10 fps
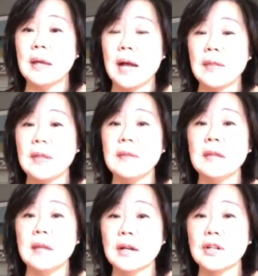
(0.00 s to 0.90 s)
I think the
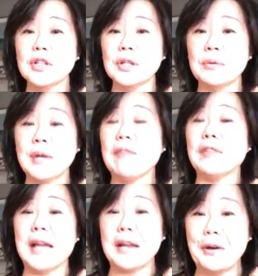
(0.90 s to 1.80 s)
younger generation, I have a
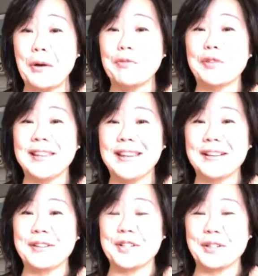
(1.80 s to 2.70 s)
lot of hope for the
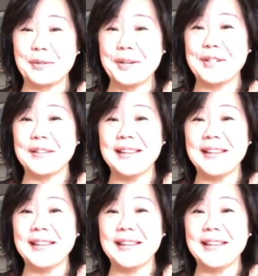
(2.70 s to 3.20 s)
younger generation.